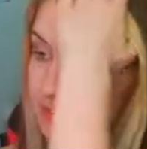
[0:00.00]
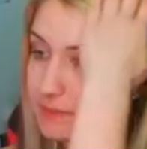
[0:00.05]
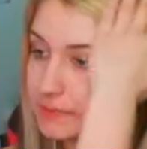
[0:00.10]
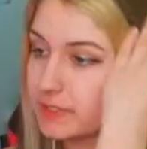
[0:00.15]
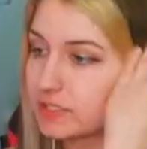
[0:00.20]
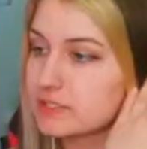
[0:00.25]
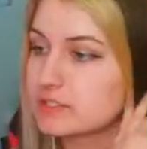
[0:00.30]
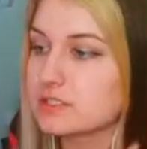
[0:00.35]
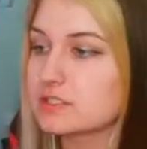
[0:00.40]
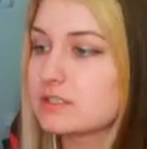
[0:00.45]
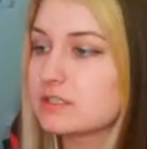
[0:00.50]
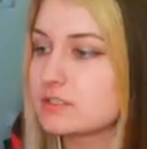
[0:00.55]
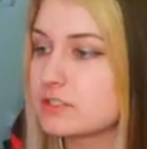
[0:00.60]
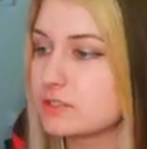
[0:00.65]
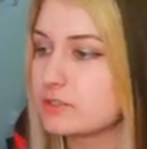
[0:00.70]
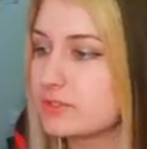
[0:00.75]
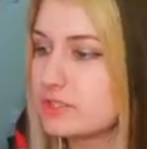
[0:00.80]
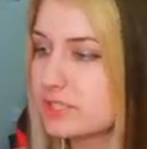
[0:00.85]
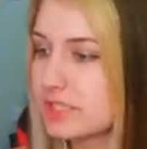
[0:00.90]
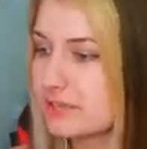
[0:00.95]
because as
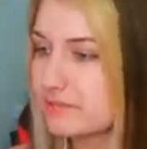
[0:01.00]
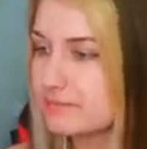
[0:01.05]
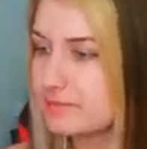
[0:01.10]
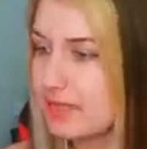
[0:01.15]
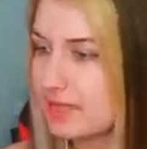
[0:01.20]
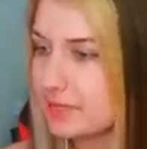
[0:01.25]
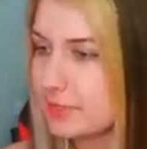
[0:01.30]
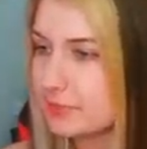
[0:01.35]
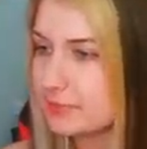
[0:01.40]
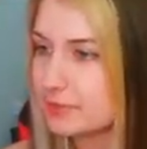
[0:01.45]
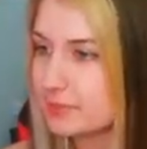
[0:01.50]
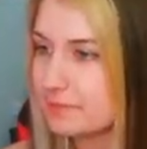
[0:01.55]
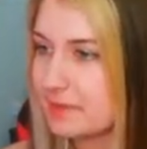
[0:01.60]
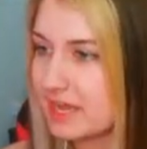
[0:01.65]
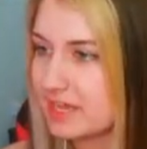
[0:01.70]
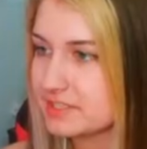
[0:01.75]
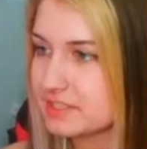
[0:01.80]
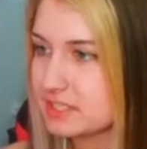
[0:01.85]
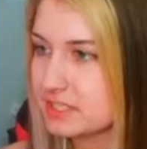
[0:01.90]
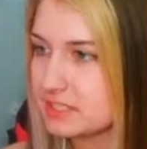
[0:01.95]
soon as I fly over the
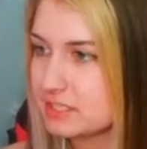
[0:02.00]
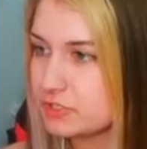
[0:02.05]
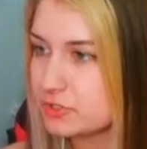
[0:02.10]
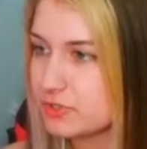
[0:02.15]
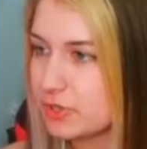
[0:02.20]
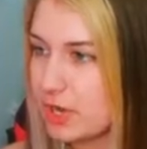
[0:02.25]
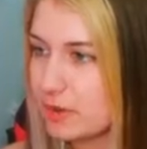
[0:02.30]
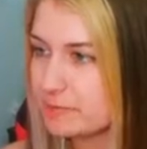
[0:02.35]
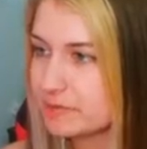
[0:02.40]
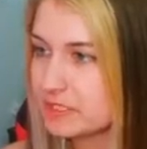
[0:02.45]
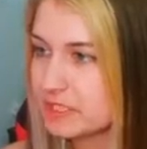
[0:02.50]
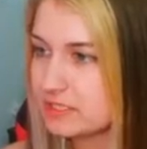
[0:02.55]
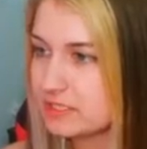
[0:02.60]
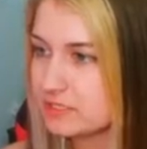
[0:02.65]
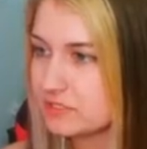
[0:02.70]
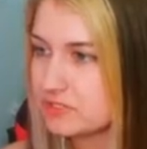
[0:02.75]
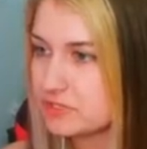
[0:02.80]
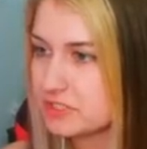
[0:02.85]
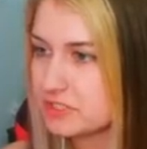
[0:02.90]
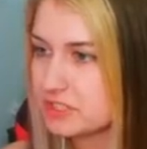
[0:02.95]
basket, he drops it.
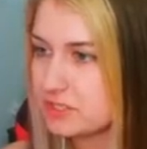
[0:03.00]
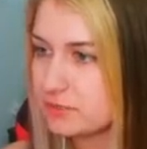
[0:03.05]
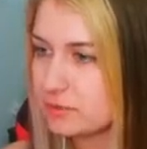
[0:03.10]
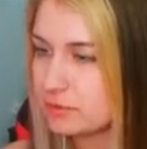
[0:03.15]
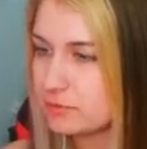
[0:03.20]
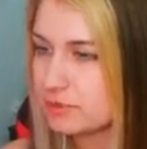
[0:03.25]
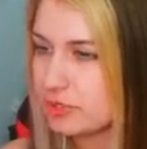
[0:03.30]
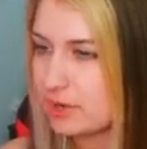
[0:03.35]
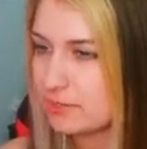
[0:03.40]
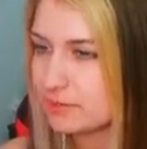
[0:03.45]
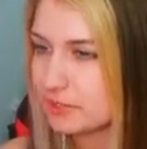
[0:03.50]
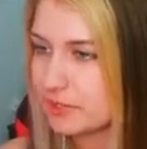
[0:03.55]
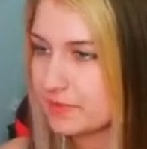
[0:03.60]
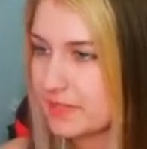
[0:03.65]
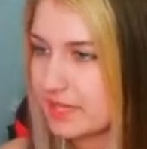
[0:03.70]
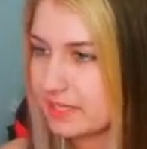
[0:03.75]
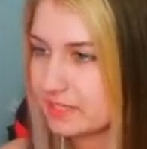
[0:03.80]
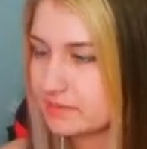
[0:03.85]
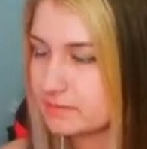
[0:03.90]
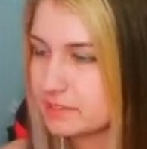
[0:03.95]
It's just he won't drop it on the
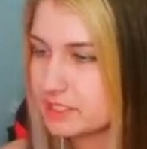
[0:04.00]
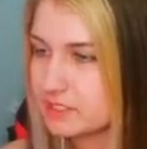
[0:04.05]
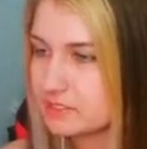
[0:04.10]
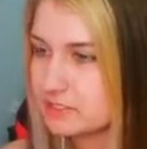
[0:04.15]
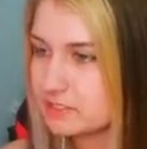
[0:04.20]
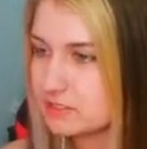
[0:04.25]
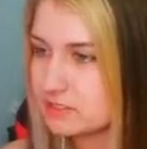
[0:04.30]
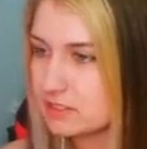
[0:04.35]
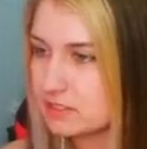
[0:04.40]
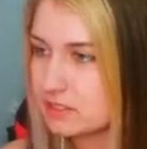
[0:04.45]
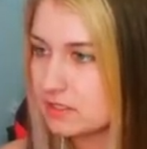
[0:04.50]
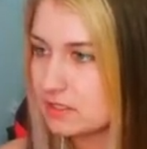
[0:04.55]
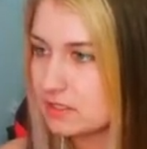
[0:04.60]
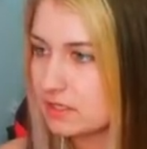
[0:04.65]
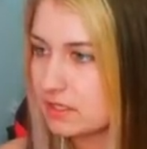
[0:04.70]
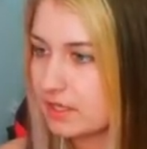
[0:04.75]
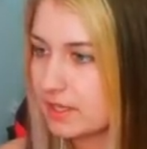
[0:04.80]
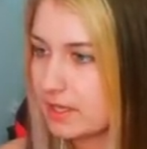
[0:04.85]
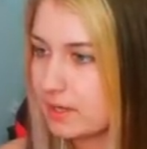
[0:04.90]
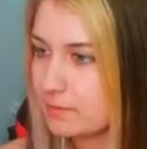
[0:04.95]
enemies,
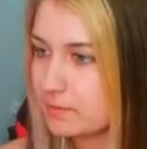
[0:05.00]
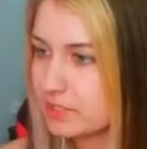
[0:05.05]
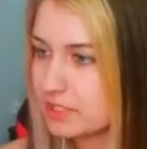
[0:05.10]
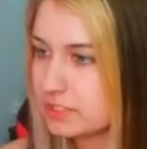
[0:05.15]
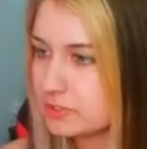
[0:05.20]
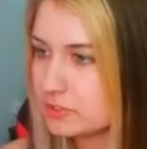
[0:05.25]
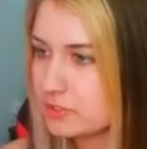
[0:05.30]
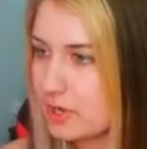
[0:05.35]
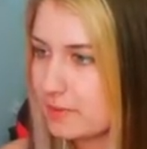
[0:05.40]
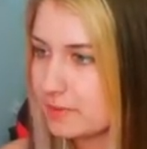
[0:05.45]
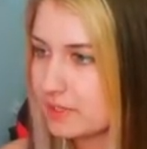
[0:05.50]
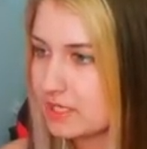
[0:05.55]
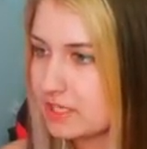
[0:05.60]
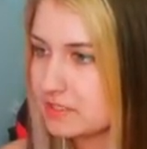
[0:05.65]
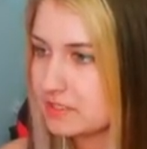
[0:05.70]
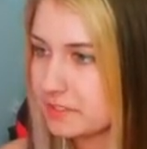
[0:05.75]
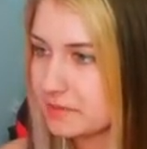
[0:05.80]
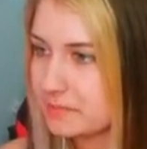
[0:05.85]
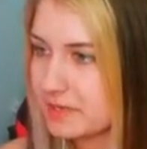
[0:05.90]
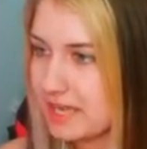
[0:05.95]
um, but he is dropping it
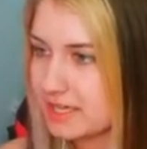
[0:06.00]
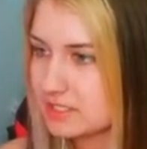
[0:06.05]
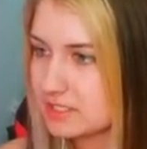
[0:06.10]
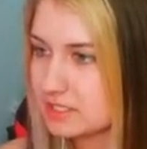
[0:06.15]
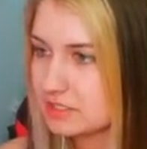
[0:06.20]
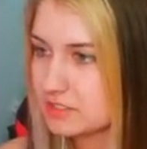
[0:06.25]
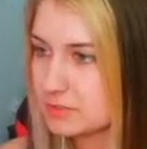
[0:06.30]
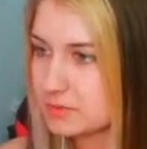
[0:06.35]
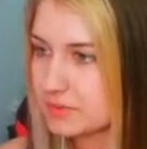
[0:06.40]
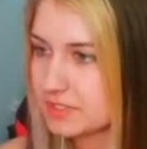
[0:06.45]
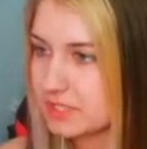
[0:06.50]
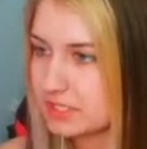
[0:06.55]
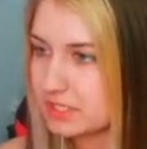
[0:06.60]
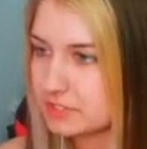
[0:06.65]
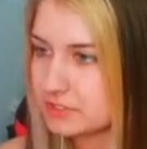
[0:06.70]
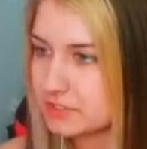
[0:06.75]
into the baskets where they need